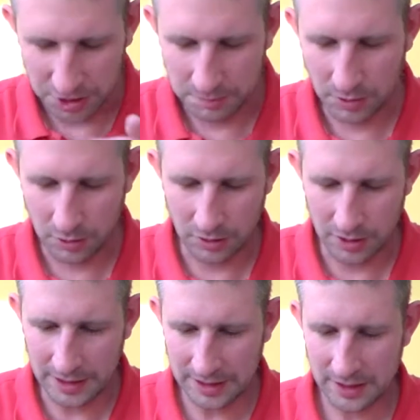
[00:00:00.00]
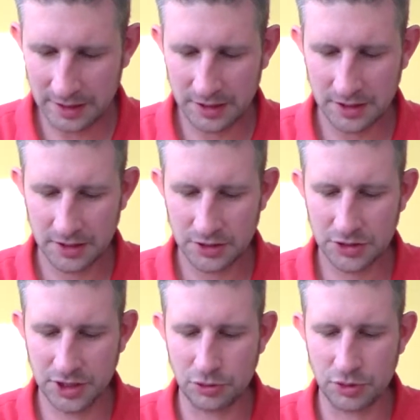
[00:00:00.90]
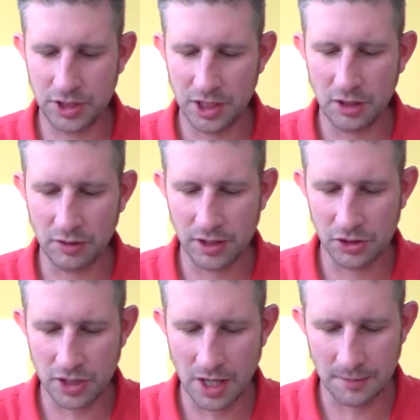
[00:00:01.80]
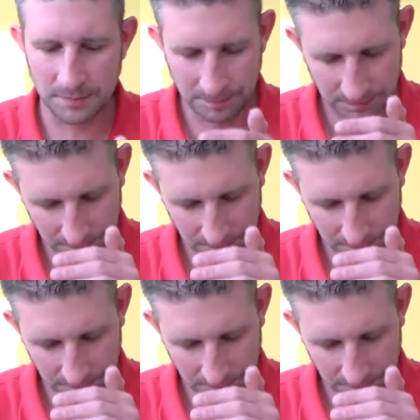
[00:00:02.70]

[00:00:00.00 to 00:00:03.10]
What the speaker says: one is more citrusy orange though,